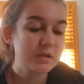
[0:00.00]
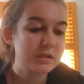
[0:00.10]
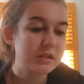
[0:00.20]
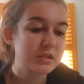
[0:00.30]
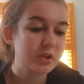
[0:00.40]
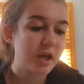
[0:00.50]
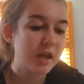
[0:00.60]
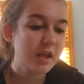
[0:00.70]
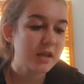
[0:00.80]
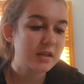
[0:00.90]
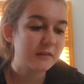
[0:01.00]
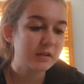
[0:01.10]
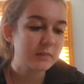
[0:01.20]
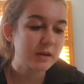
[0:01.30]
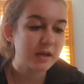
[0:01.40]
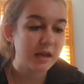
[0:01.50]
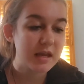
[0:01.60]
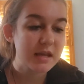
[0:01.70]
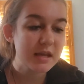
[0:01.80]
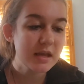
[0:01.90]
Adidas or Nike, I'd definitely pick
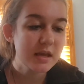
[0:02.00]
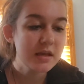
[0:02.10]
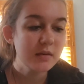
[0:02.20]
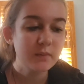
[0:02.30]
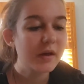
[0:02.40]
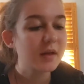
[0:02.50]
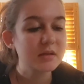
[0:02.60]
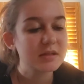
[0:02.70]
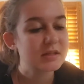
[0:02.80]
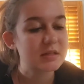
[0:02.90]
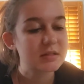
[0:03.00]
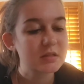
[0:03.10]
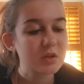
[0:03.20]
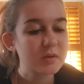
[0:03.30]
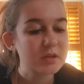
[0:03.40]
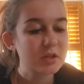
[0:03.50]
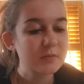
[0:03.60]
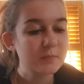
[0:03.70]
Nike, but I mean Adidas is always good.